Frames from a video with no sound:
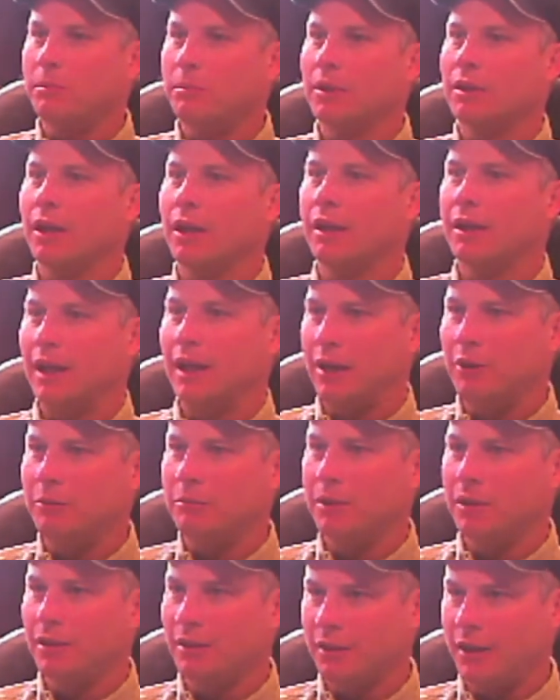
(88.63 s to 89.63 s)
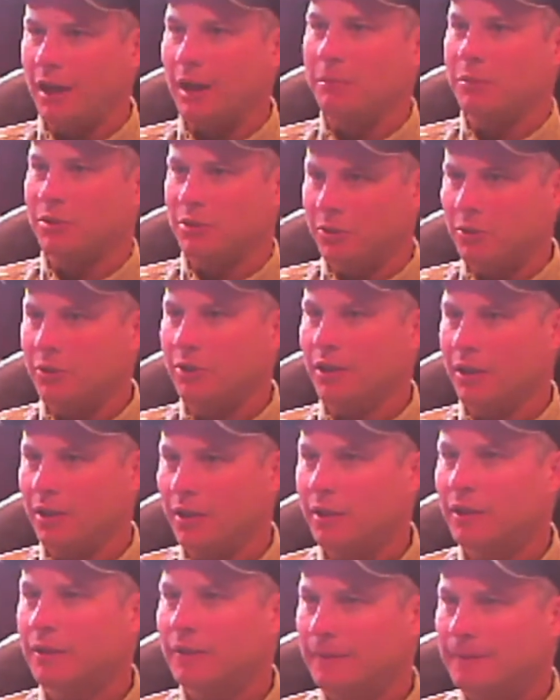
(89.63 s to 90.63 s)
but they allowed me the opportunity
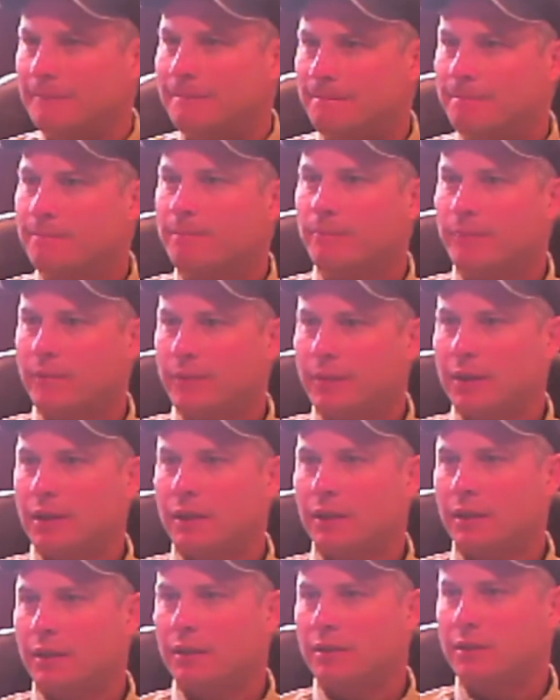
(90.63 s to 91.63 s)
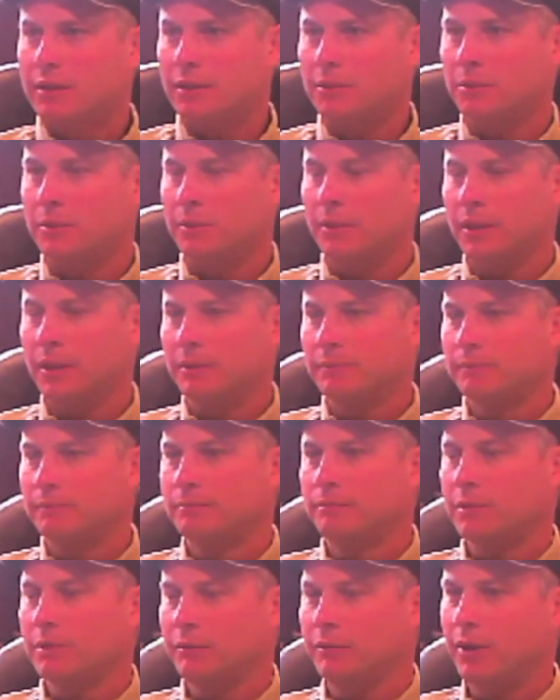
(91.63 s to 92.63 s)
to
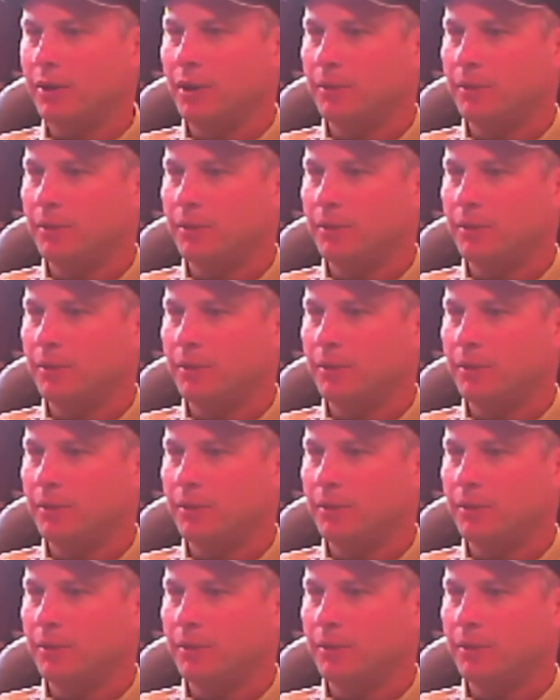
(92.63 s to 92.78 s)
farm.